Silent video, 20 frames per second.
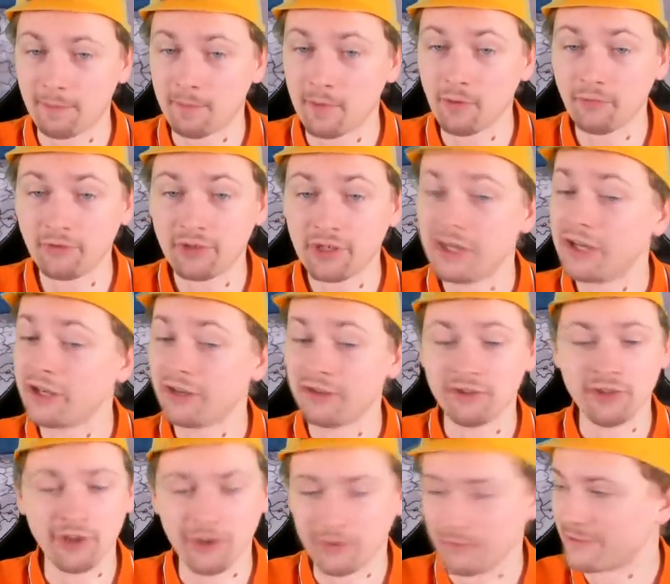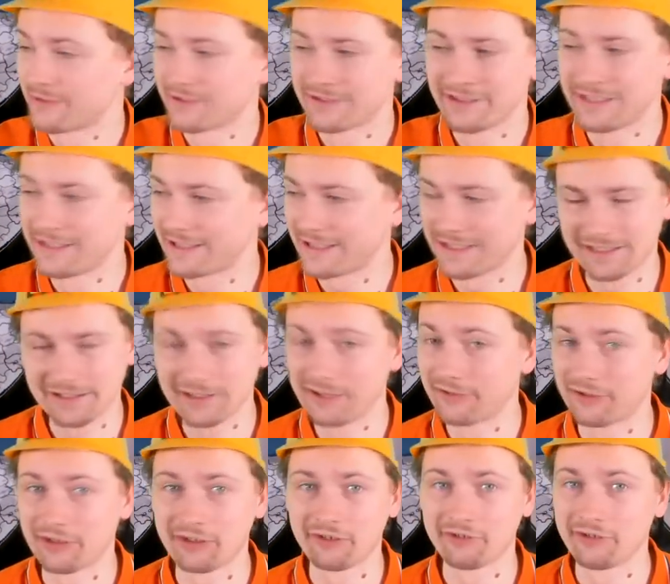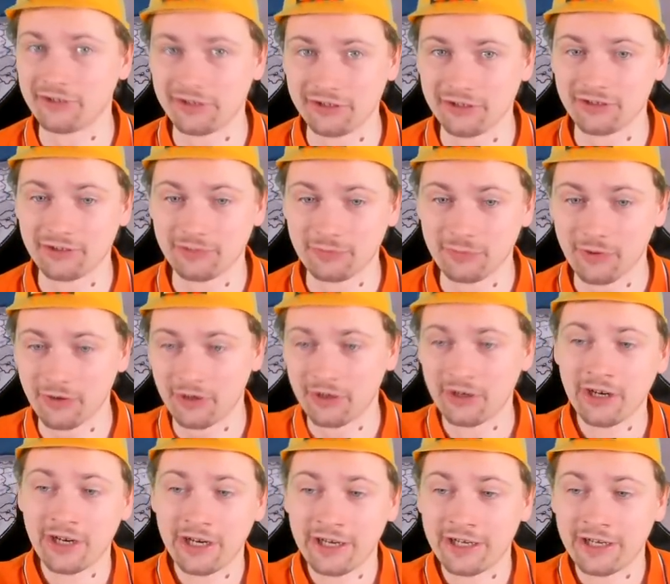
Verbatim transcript: map mode, no, this is not a religious war.